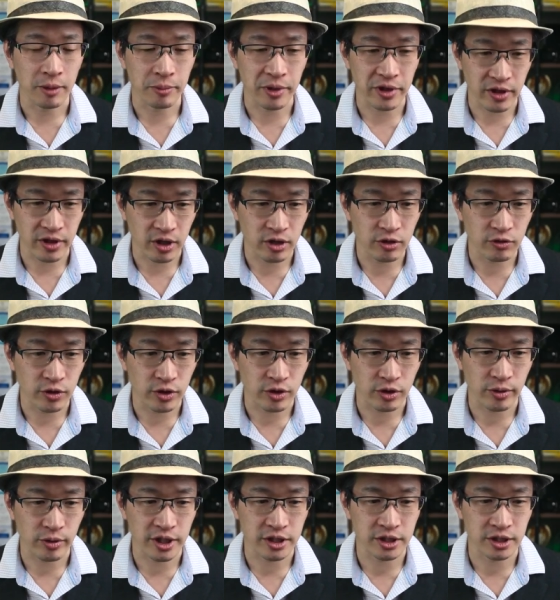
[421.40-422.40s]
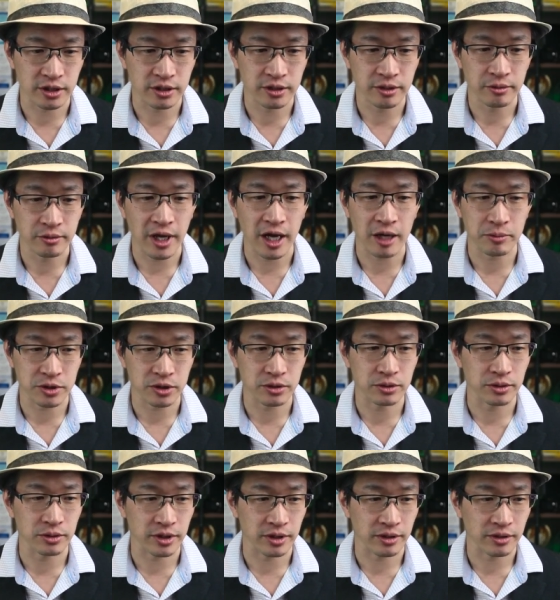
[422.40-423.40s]
but thank you for your question.
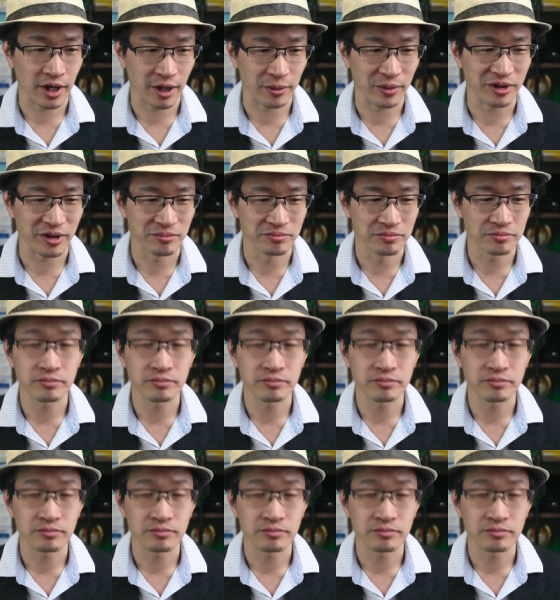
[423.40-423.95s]
Absolutely, I will.